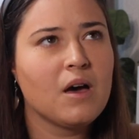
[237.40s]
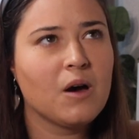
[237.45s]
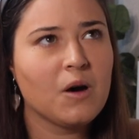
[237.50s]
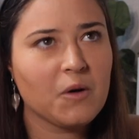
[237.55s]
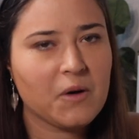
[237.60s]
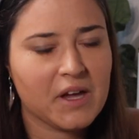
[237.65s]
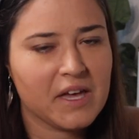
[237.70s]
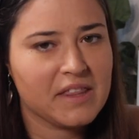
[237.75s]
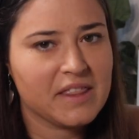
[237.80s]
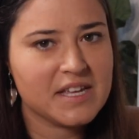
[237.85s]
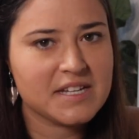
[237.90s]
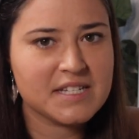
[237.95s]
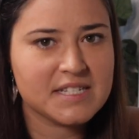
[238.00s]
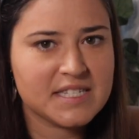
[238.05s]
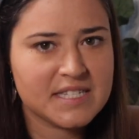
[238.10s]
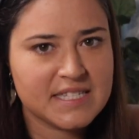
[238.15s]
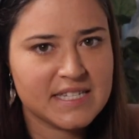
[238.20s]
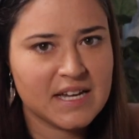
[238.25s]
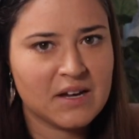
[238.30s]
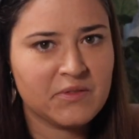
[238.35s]
Okay, that
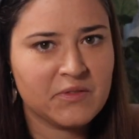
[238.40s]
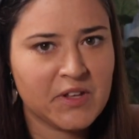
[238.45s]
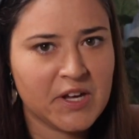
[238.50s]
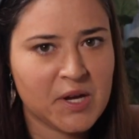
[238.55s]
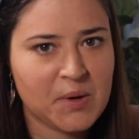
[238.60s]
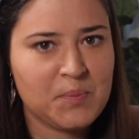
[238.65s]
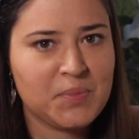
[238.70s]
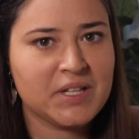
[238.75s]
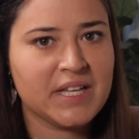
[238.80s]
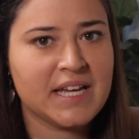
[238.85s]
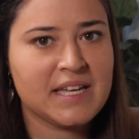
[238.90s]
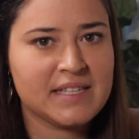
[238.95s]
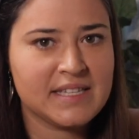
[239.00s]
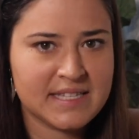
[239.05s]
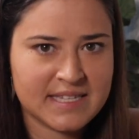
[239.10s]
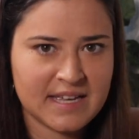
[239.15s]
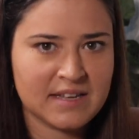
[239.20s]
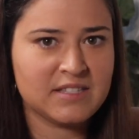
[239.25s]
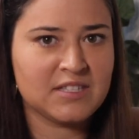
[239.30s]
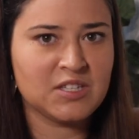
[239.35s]
doesn't sound like a plant,
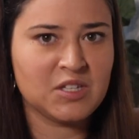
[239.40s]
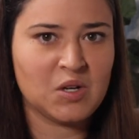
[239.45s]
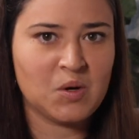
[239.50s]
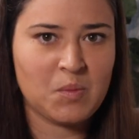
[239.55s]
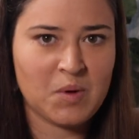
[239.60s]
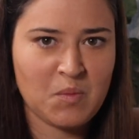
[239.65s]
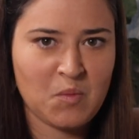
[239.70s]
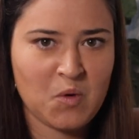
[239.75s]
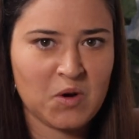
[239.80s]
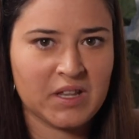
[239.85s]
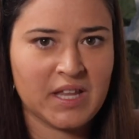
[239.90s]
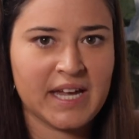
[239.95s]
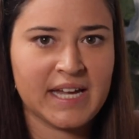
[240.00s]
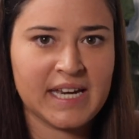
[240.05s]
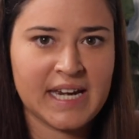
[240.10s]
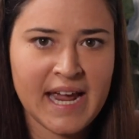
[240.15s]
that sounds a little bit more like an